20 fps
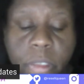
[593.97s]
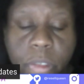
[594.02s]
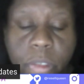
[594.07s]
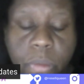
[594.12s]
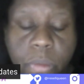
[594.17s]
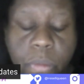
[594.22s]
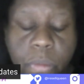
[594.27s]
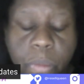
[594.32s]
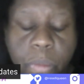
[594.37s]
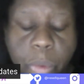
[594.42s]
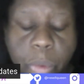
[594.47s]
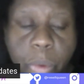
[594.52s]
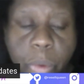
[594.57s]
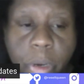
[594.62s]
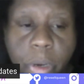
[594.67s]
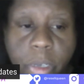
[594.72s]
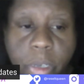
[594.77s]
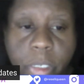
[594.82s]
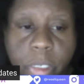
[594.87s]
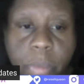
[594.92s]
more
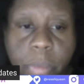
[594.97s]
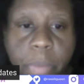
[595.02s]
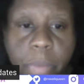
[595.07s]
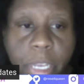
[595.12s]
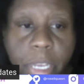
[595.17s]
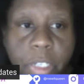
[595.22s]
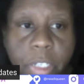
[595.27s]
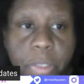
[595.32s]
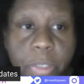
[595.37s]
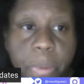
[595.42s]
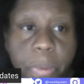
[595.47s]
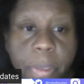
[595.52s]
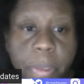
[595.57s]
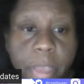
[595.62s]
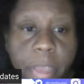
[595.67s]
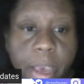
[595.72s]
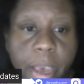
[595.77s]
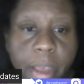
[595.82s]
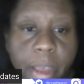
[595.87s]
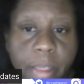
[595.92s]
to make sure
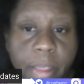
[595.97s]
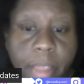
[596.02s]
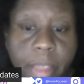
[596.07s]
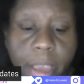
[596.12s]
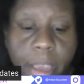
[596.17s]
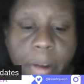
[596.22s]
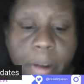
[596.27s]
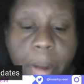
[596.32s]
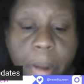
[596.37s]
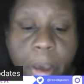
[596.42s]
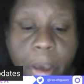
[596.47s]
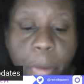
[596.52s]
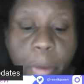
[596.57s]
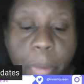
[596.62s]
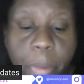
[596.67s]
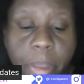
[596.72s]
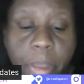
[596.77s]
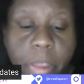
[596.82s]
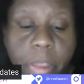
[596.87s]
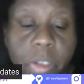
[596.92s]
that they are
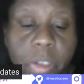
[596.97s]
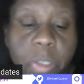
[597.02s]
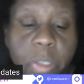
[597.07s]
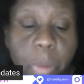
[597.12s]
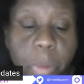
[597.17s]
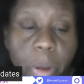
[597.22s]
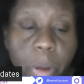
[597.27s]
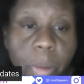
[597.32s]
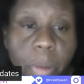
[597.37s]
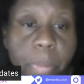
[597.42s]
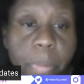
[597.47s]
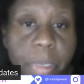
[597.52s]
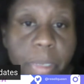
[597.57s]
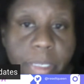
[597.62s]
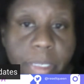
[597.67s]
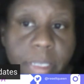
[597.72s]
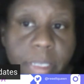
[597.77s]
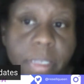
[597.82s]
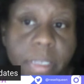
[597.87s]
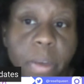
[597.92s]
helping the small
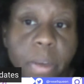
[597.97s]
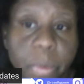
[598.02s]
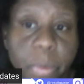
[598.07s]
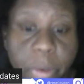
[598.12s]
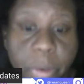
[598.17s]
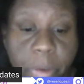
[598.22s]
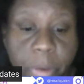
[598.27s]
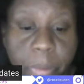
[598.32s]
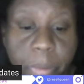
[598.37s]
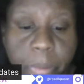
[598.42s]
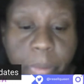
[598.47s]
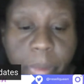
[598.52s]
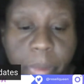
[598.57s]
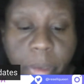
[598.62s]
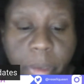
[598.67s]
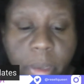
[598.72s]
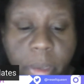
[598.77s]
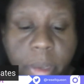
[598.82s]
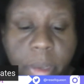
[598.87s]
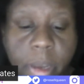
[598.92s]
business owner.
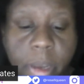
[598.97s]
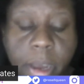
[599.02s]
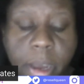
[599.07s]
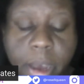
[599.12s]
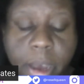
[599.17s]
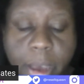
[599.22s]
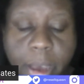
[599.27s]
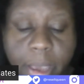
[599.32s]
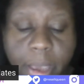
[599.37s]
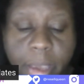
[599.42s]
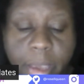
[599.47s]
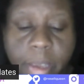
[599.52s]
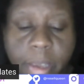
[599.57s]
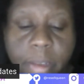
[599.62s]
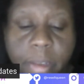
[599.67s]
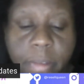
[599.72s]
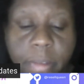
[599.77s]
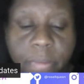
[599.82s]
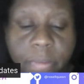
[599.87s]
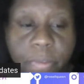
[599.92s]
I
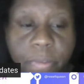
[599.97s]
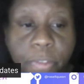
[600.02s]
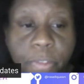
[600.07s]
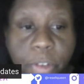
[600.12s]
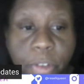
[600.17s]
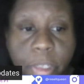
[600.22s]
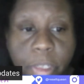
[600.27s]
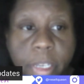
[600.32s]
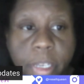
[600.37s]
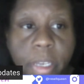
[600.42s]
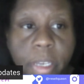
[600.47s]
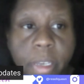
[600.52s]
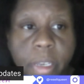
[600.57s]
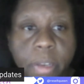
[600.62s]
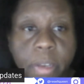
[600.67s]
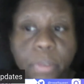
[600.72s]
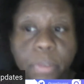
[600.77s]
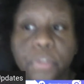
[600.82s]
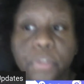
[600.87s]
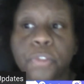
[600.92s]
really,
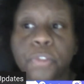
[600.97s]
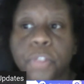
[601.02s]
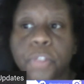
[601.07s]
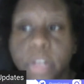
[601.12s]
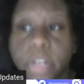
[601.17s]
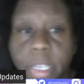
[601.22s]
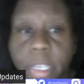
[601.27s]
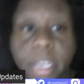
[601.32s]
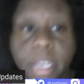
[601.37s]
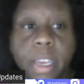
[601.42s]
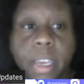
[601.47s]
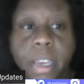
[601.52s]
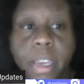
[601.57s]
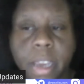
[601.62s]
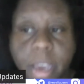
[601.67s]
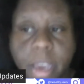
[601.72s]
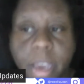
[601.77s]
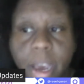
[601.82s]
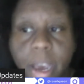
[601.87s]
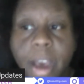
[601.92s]
really
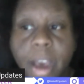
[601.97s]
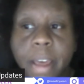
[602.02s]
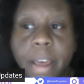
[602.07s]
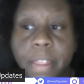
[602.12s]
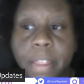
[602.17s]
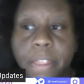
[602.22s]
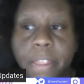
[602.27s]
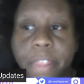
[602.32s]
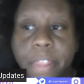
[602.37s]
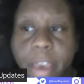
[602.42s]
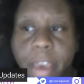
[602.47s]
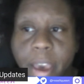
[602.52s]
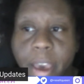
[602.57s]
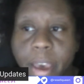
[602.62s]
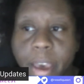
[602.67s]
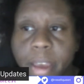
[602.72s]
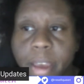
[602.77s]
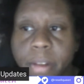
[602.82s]
got that